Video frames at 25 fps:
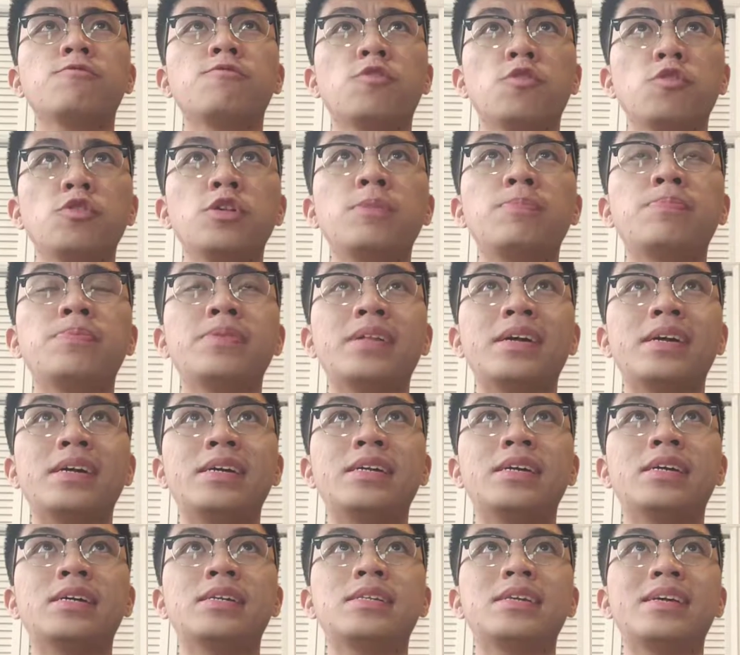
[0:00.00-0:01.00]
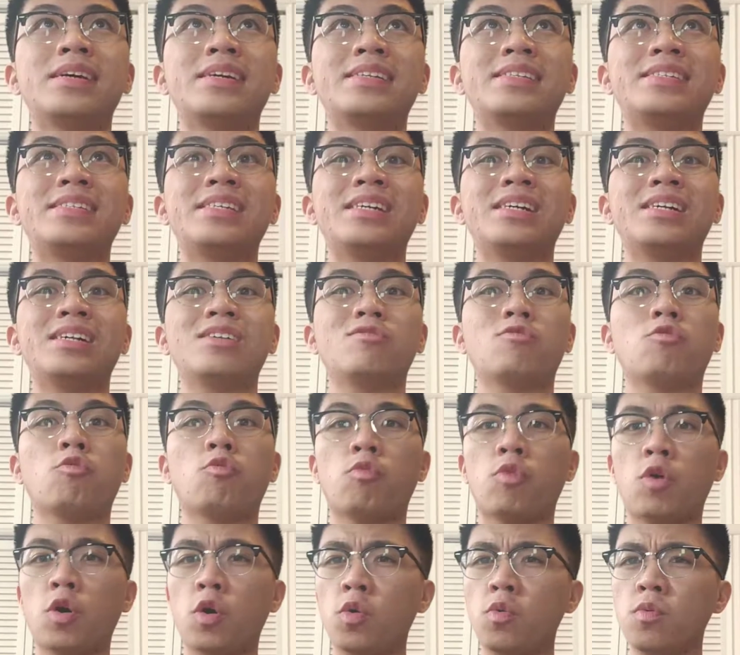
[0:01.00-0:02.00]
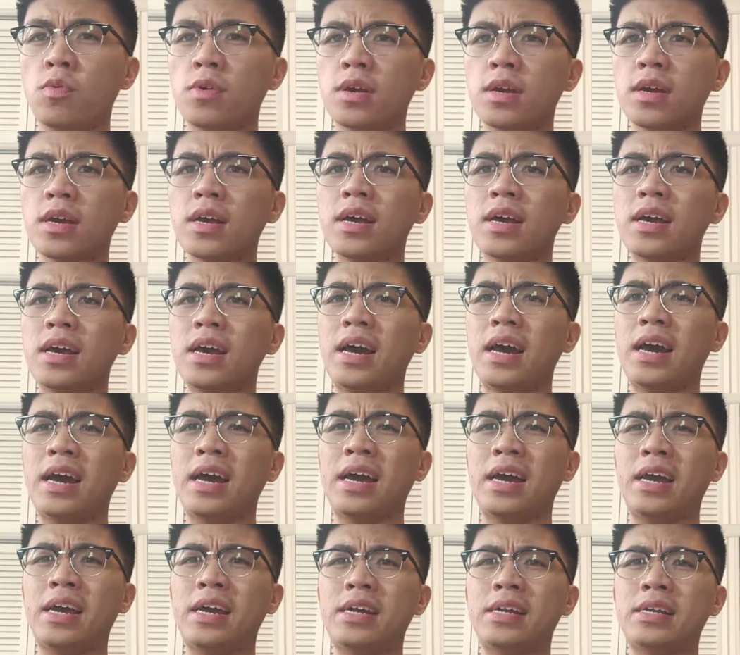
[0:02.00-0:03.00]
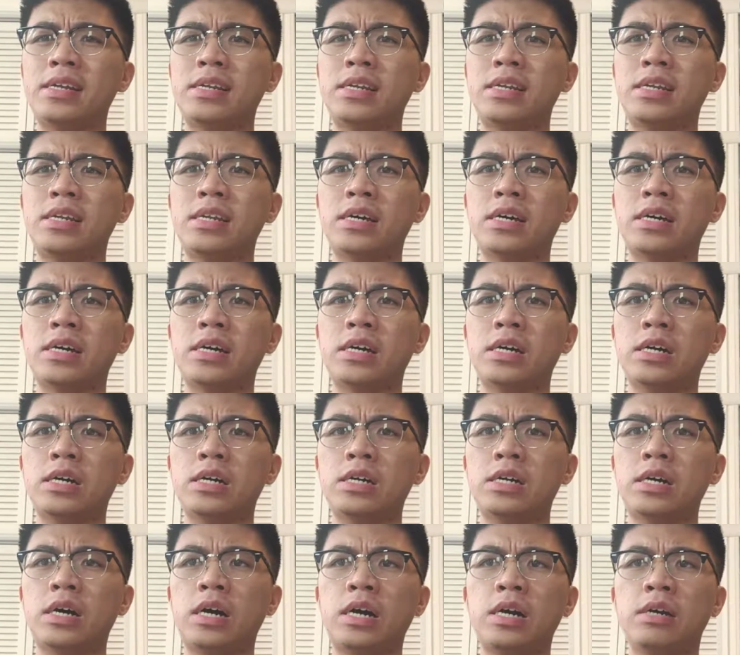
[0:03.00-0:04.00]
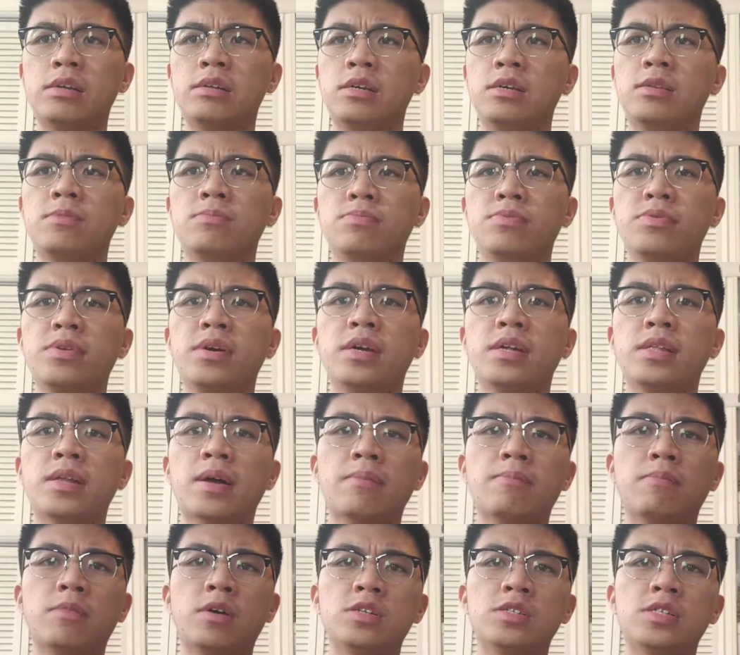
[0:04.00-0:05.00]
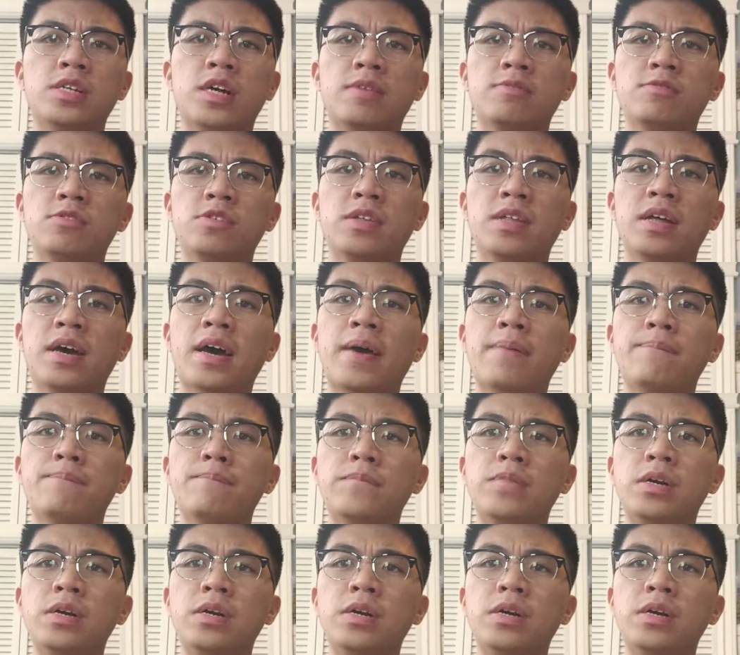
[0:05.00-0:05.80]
fully played it until Rogue, and I didn't play that much after that.